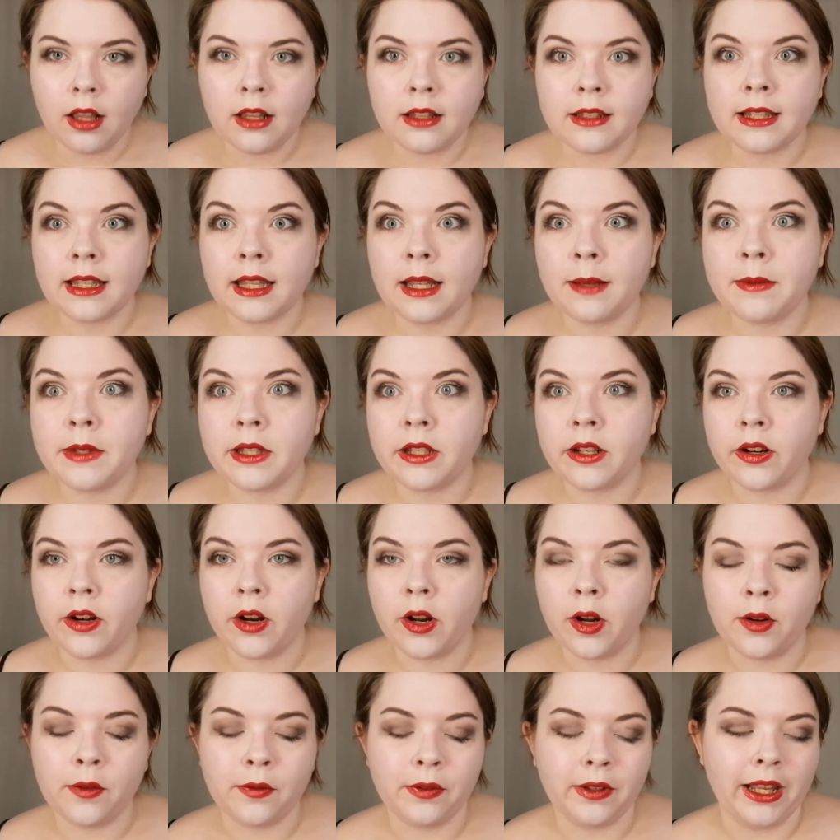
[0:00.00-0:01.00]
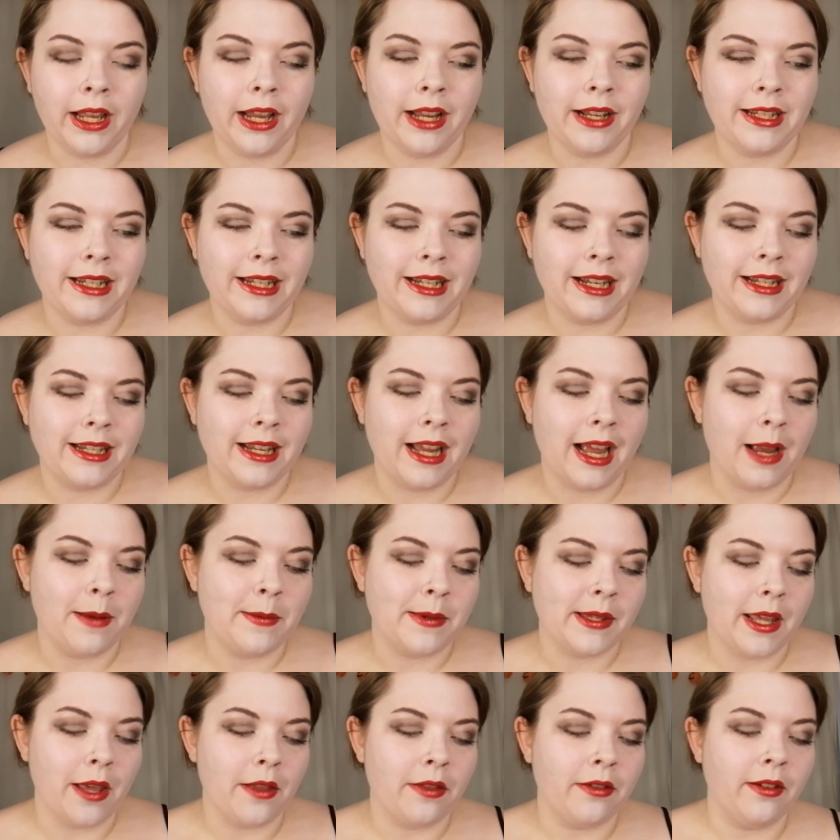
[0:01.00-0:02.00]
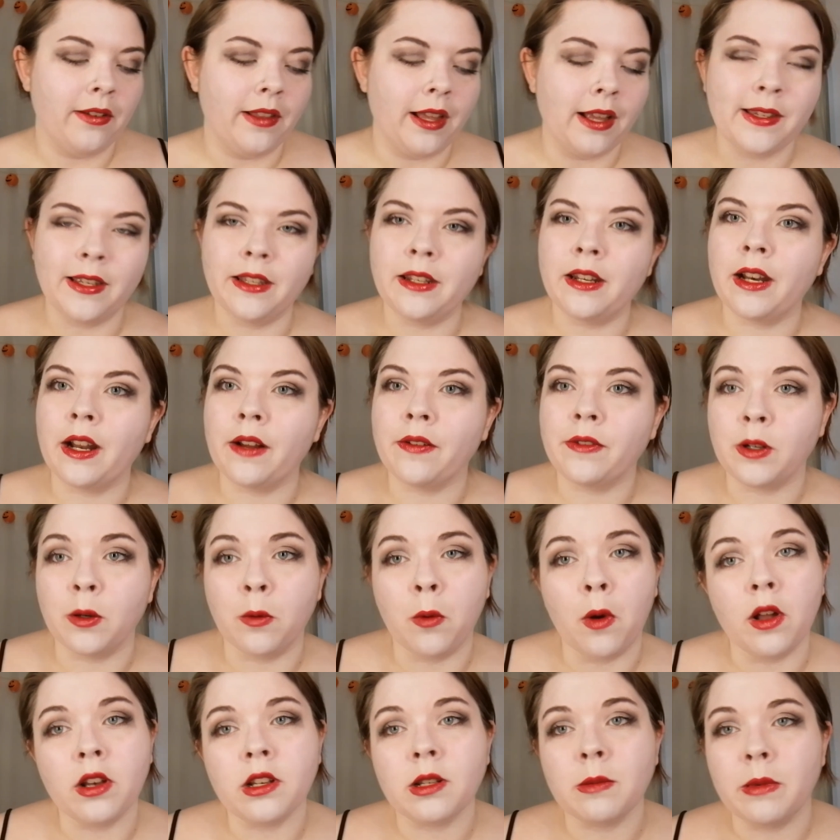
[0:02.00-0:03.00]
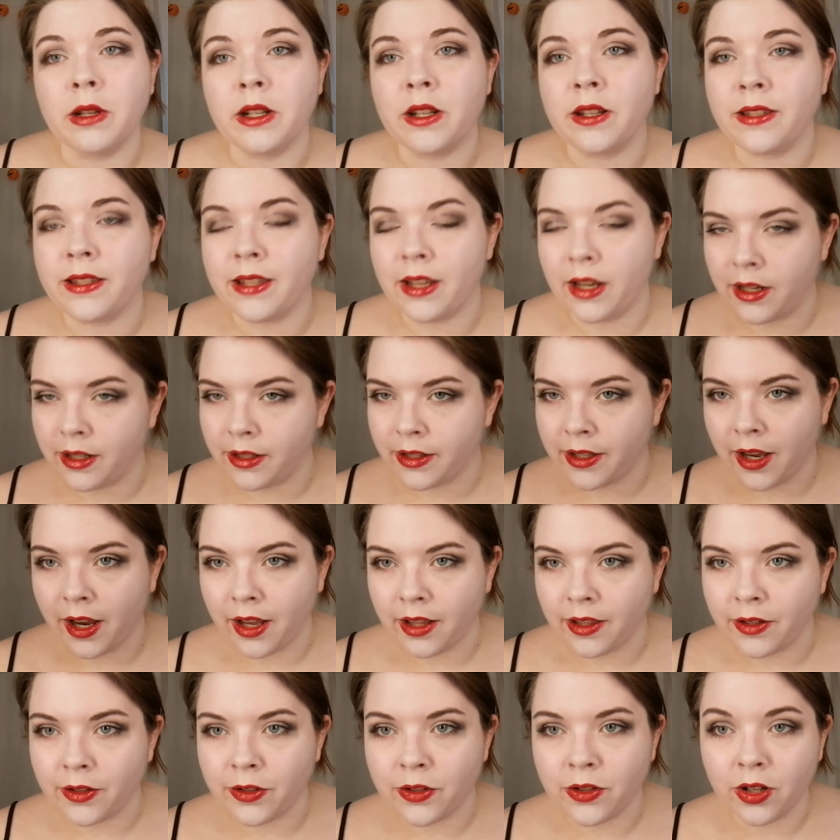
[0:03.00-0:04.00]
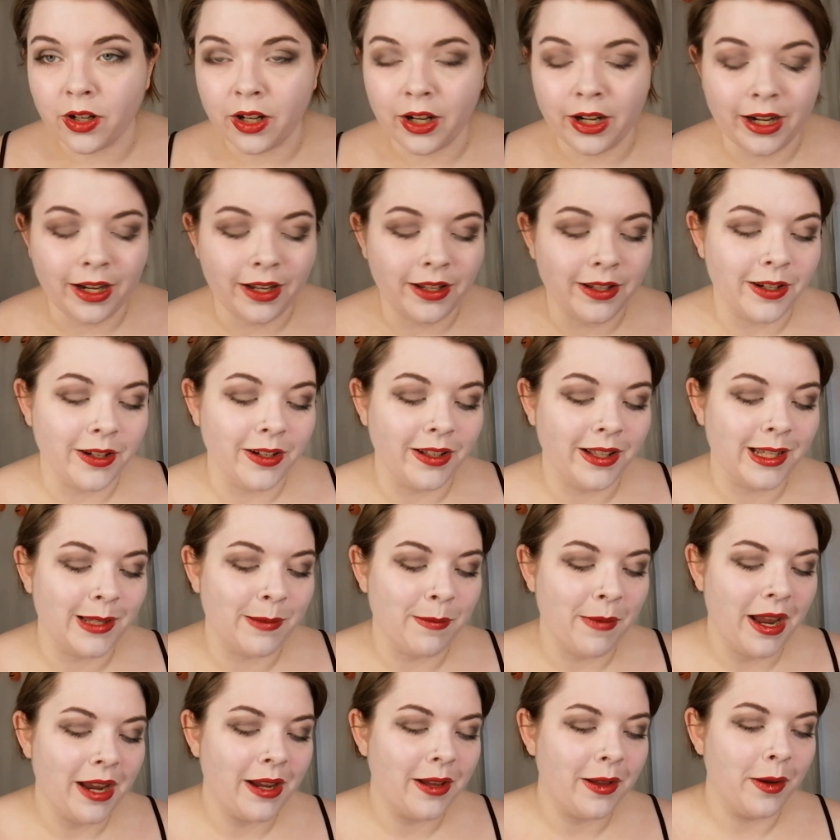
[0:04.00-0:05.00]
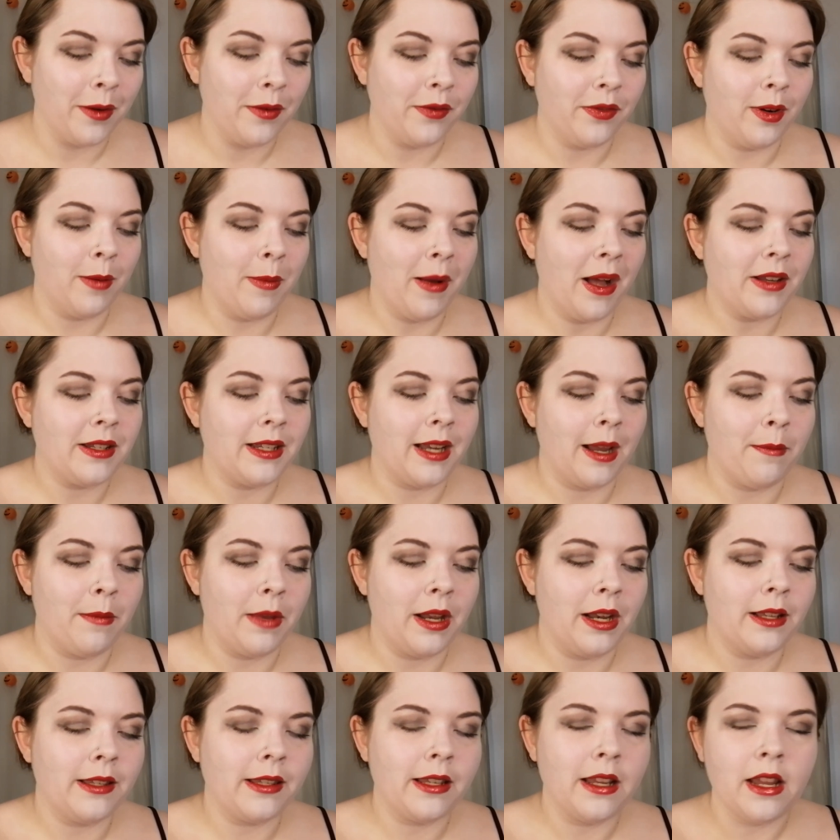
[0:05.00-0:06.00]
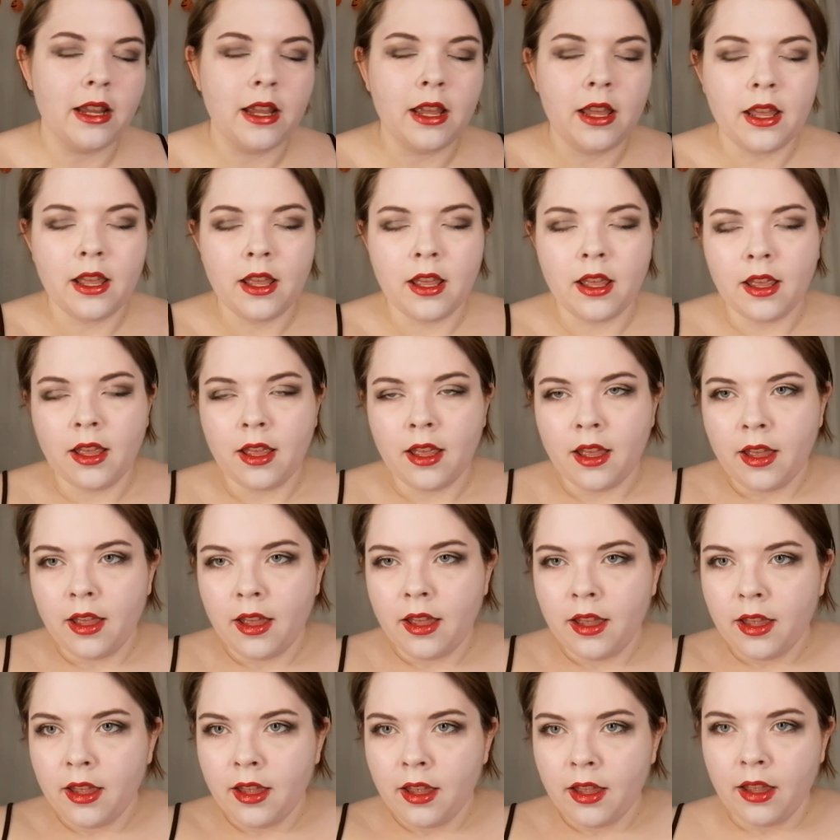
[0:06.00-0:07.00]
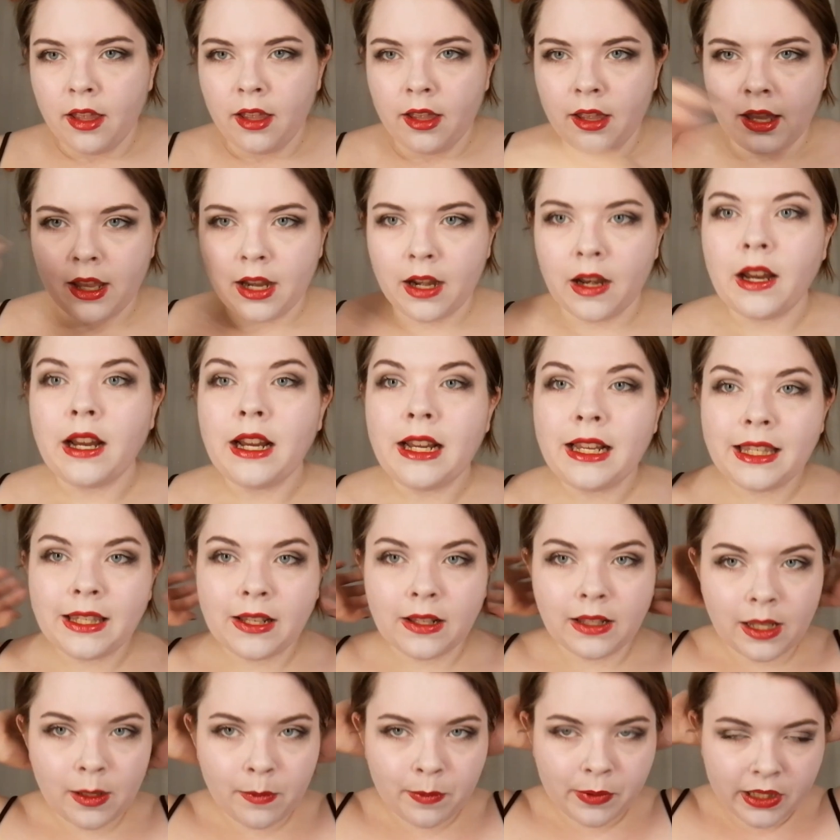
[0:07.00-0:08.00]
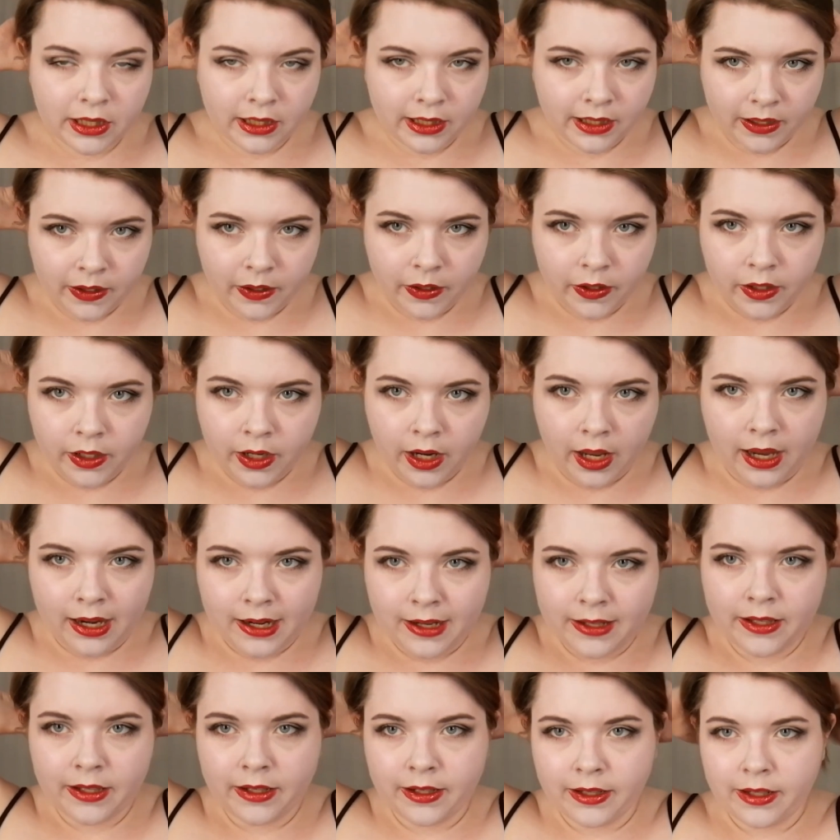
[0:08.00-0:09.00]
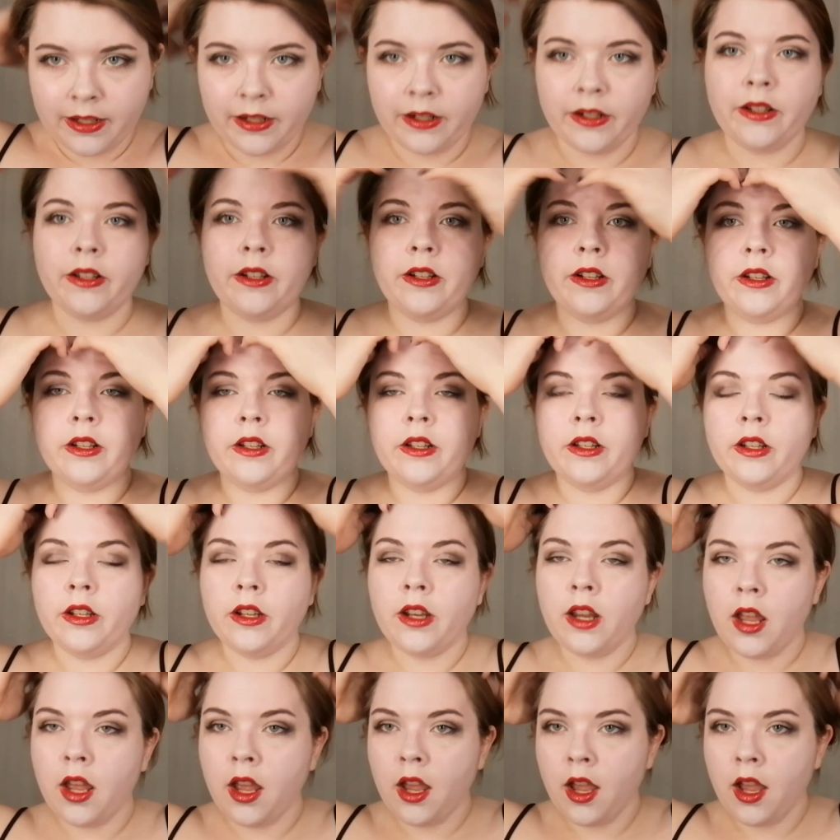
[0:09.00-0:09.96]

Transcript: So lips are done. Hopefully I did a time skip that, so you don't have to watch me just sit in silence, try and do this makeup for about 10 minutes. Anyway, so lips are done, eyes are done.